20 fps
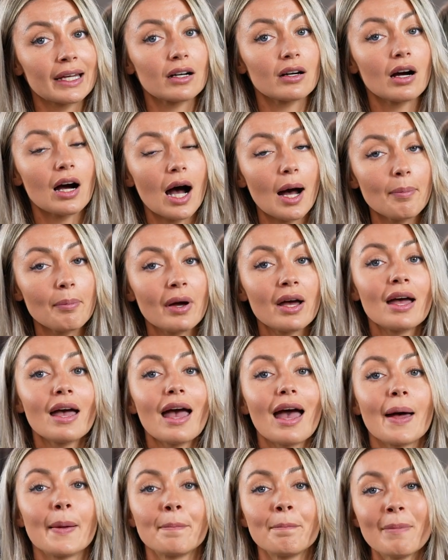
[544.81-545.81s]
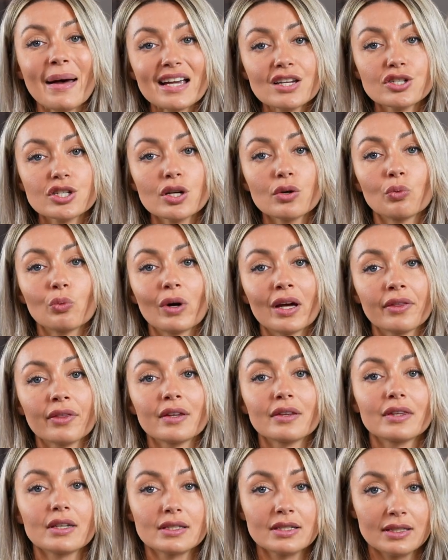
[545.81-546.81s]
layer up and mesh it
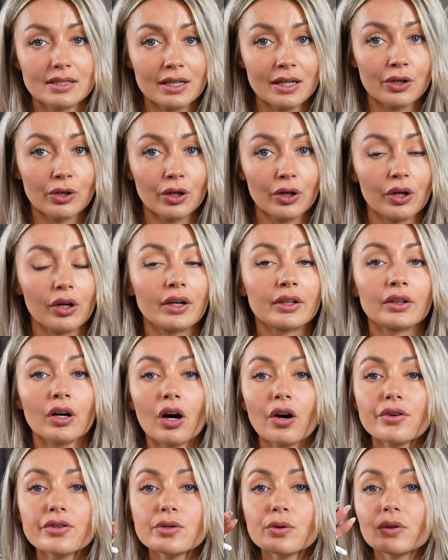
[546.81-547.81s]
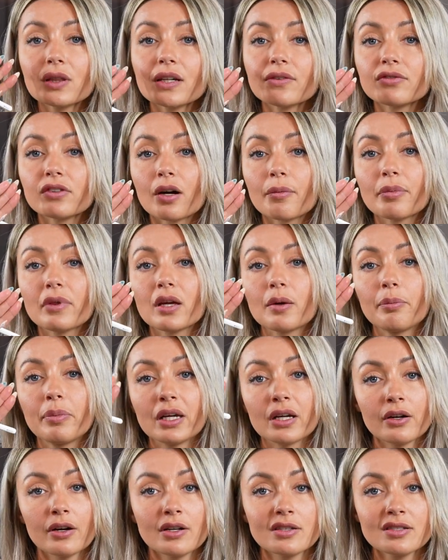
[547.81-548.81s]
with the C curl, and also lift up the
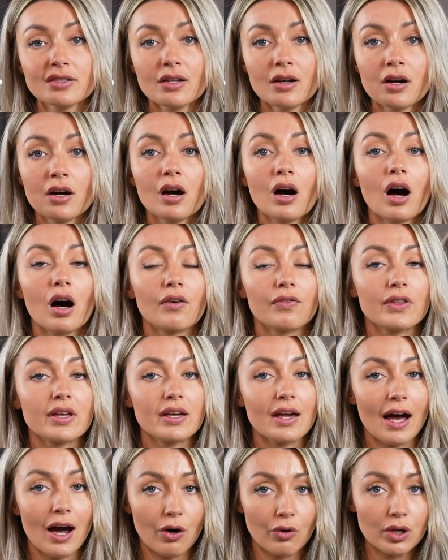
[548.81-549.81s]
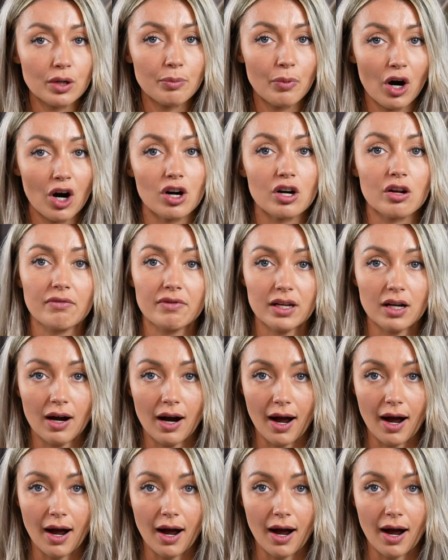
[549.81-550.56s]
appearance of the outer part of the